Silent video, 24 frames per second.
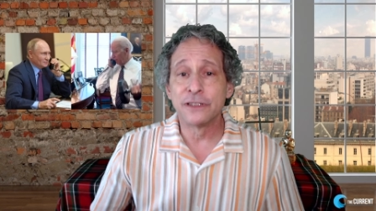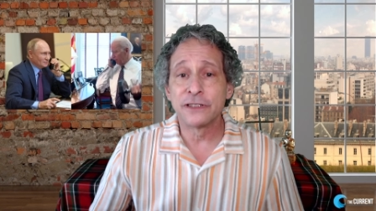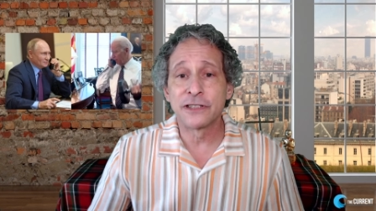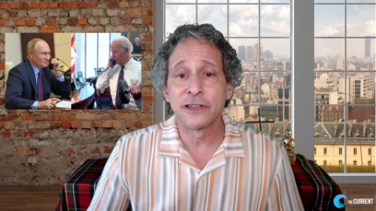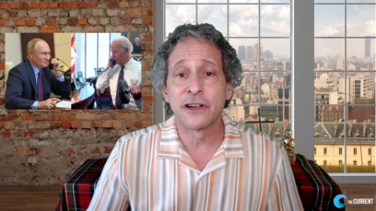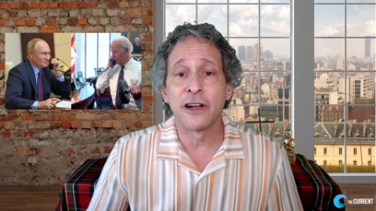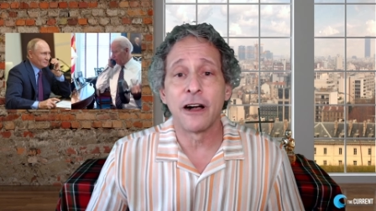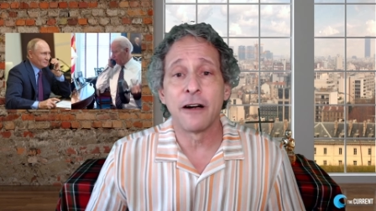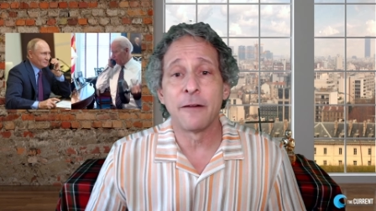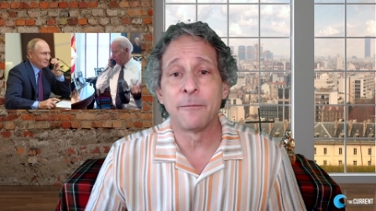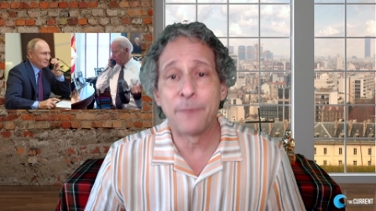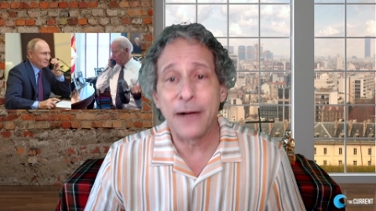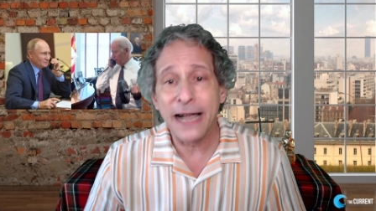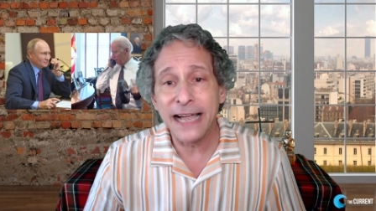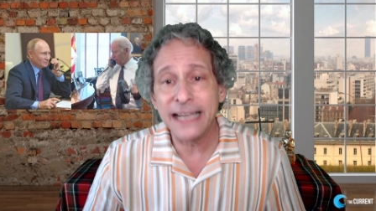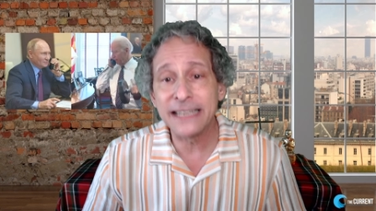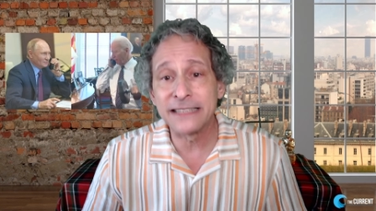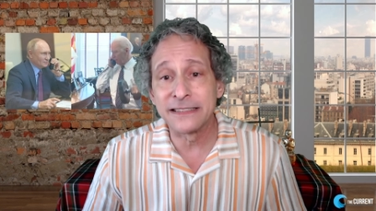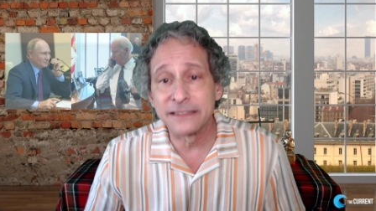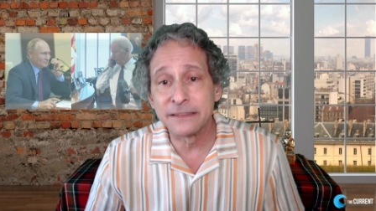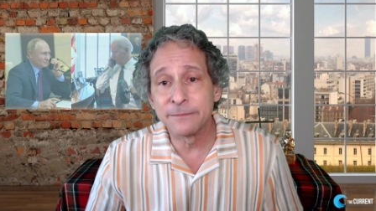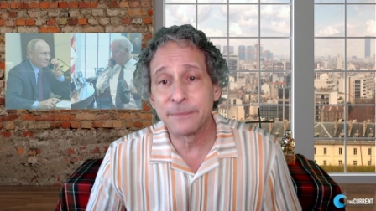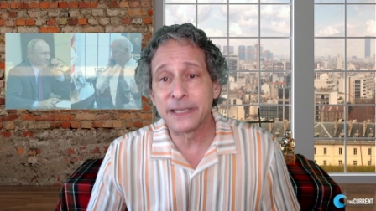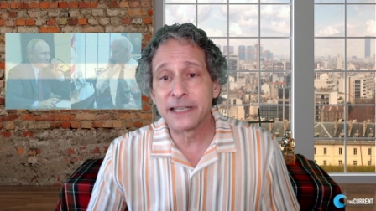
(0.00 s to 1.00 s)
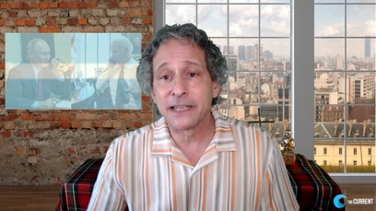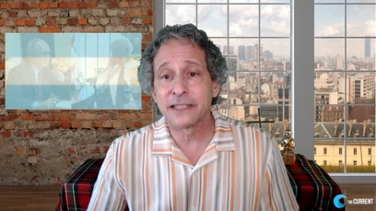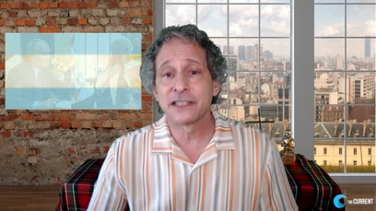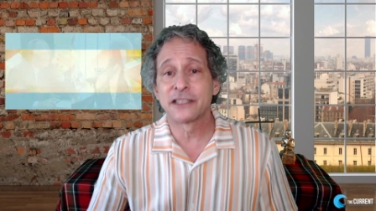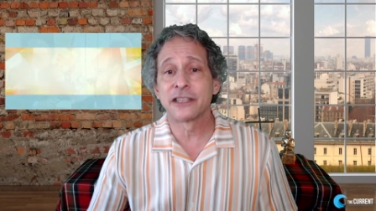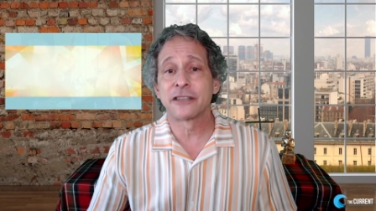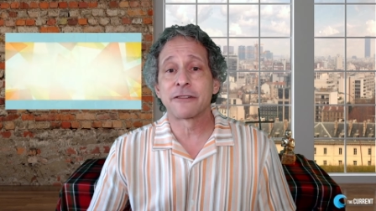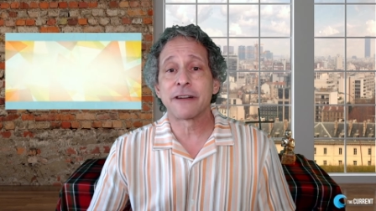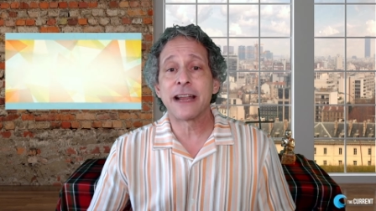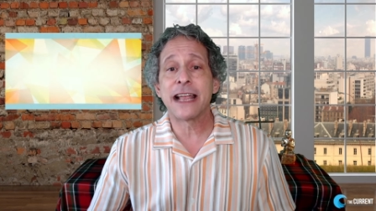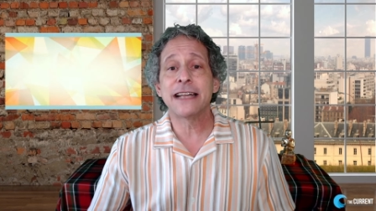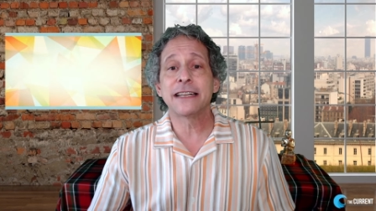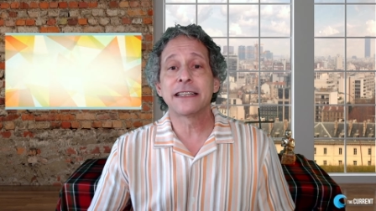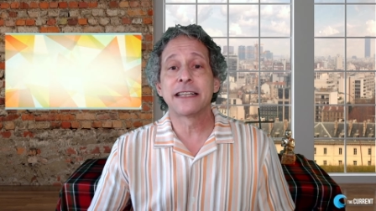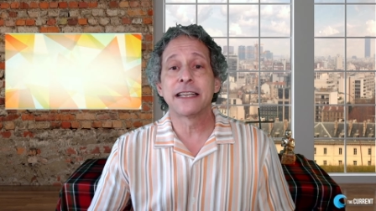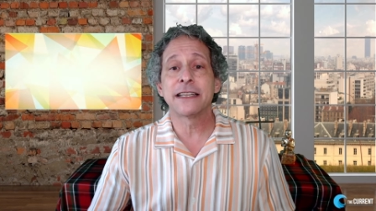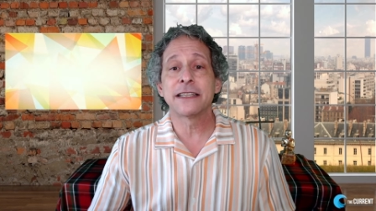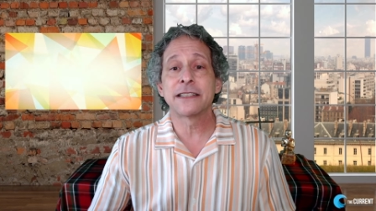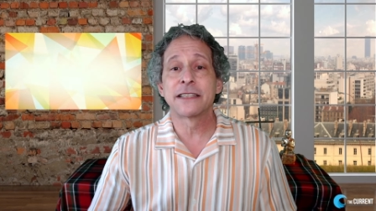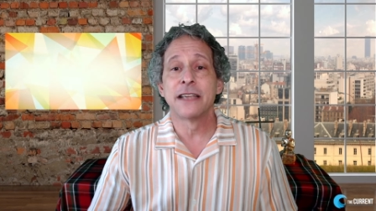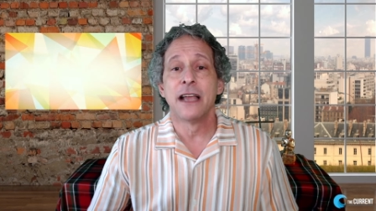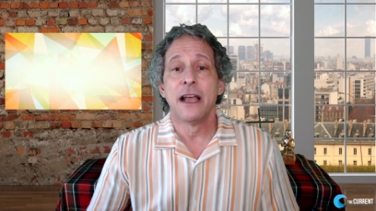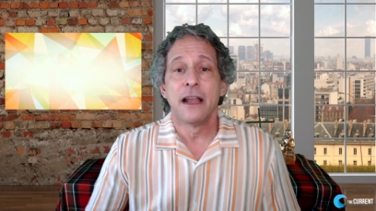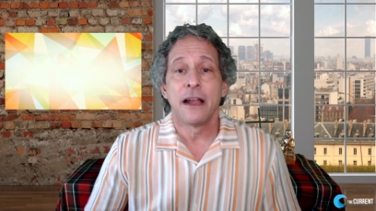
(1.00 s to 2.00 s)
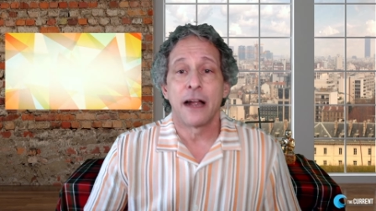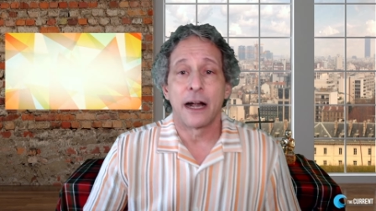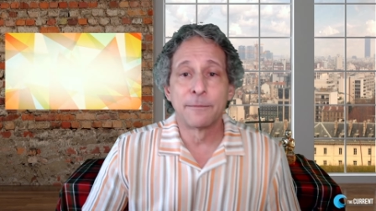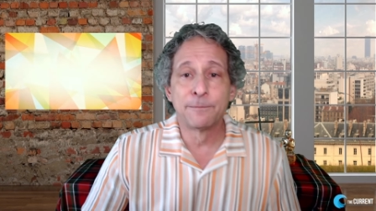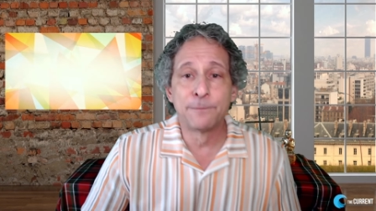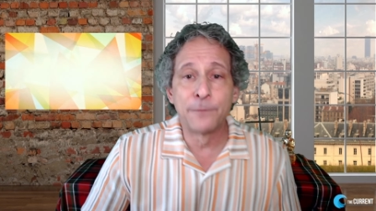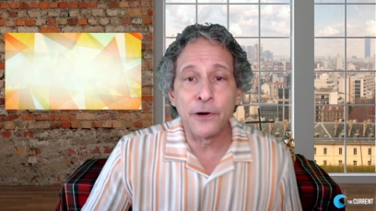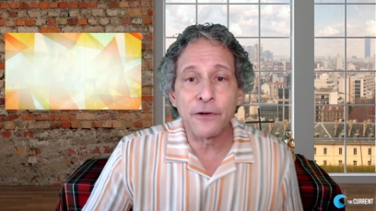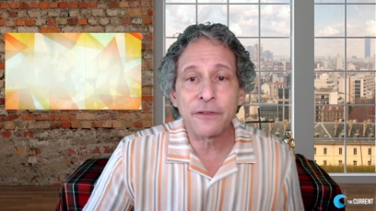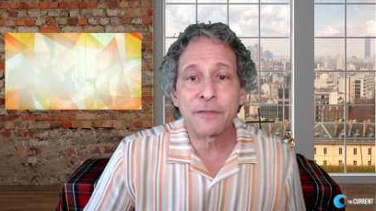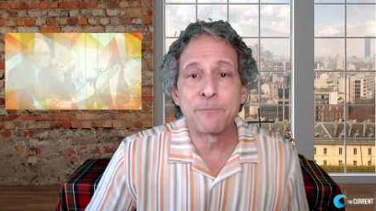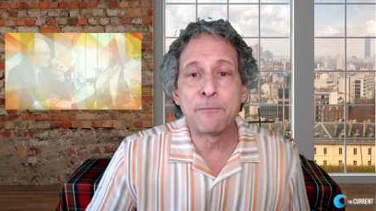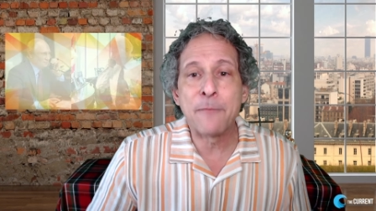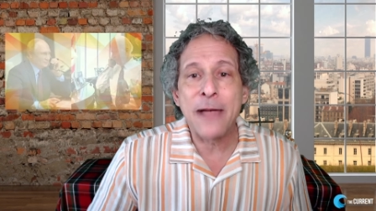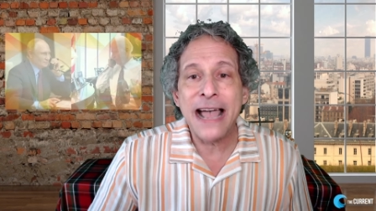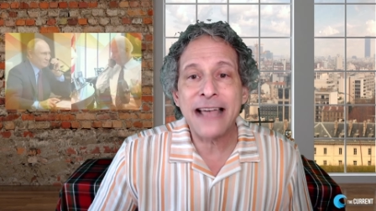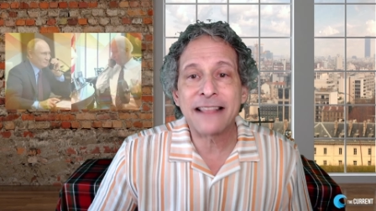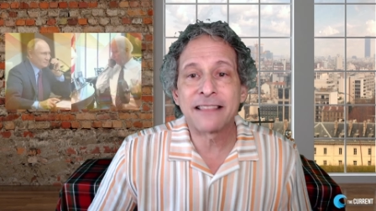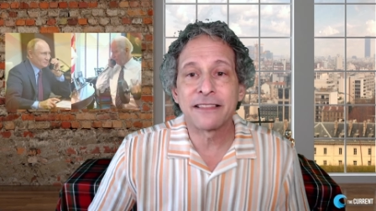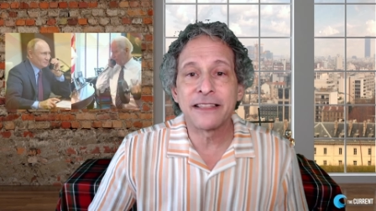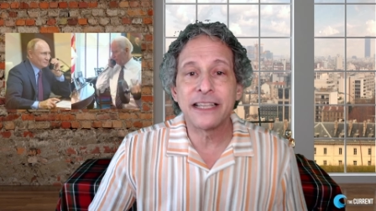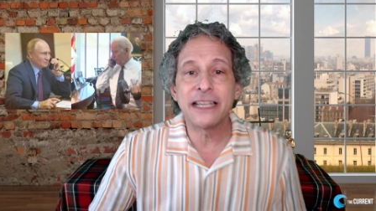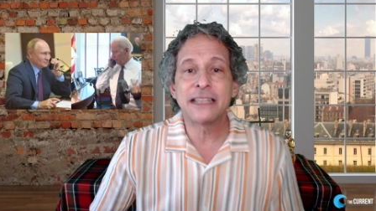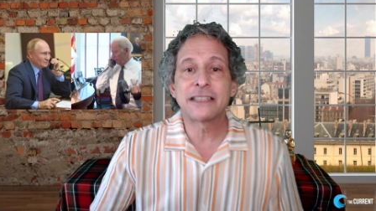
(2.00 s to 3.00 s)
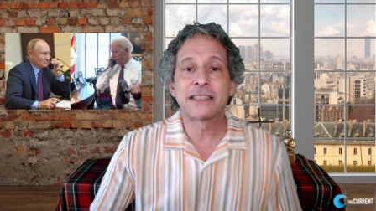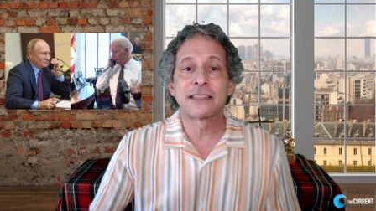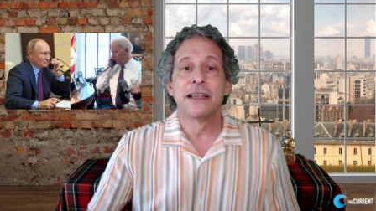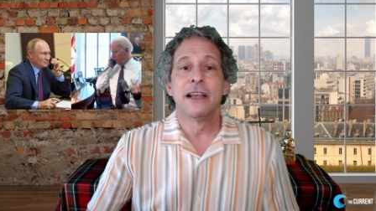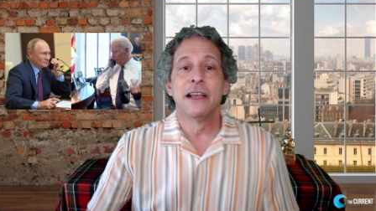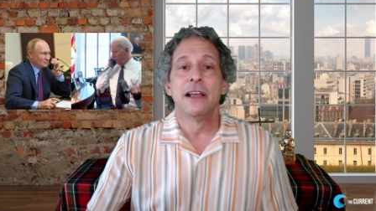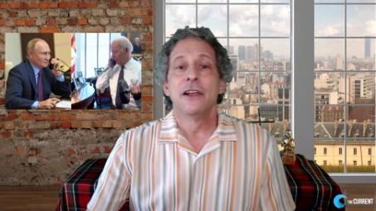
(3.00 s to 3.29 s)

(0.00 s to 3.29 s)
to call Biden because the grandkids are both mathletes,